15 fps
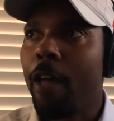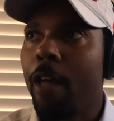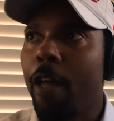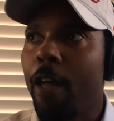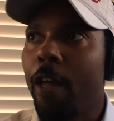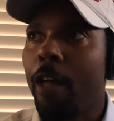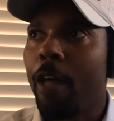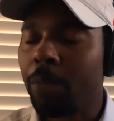
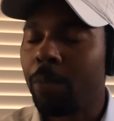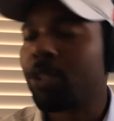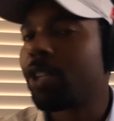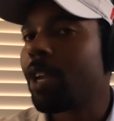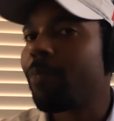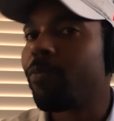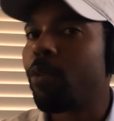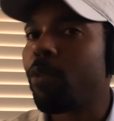to some
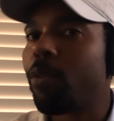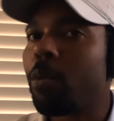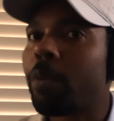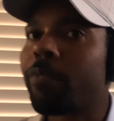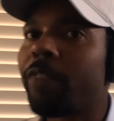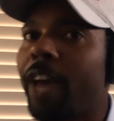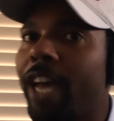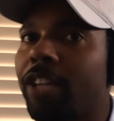shape, form, or
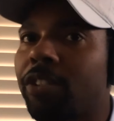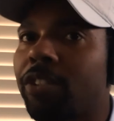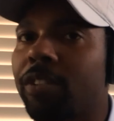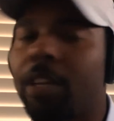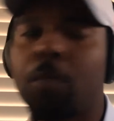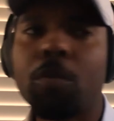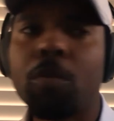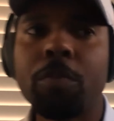fashion,
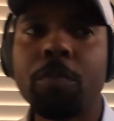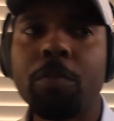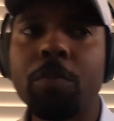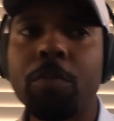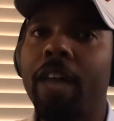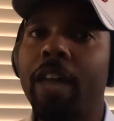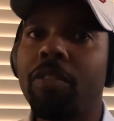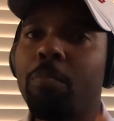they want to play
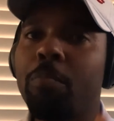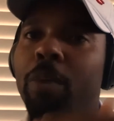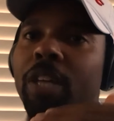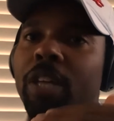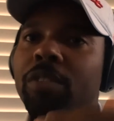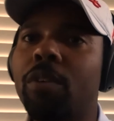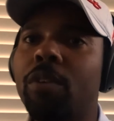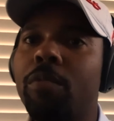at the
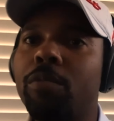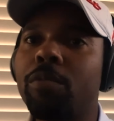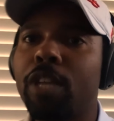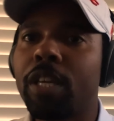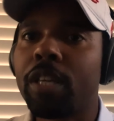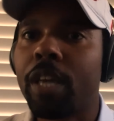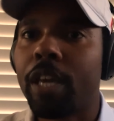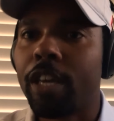best level
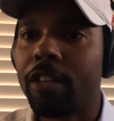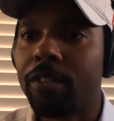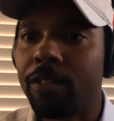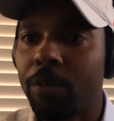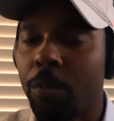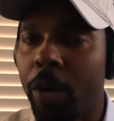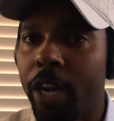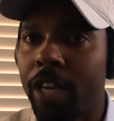they
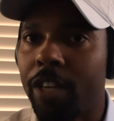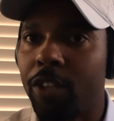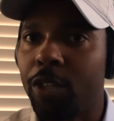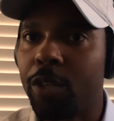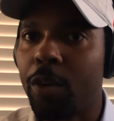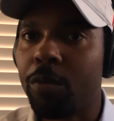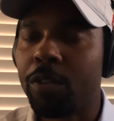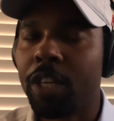can, right? You
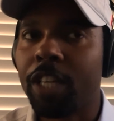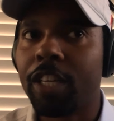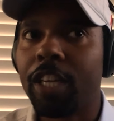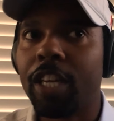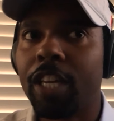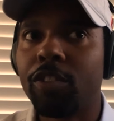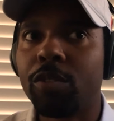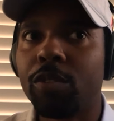don't get
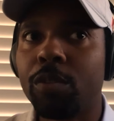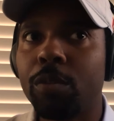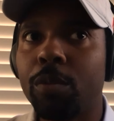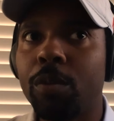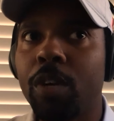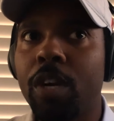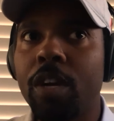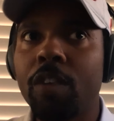into,
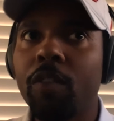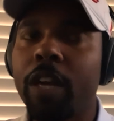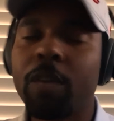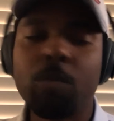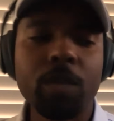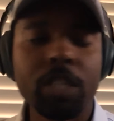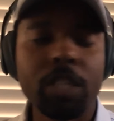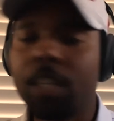like
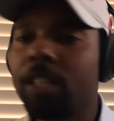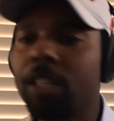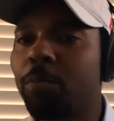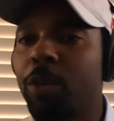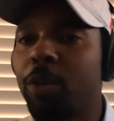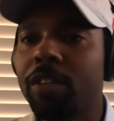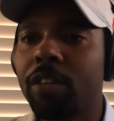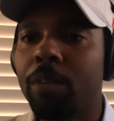when a kid's
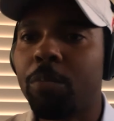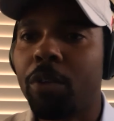picking up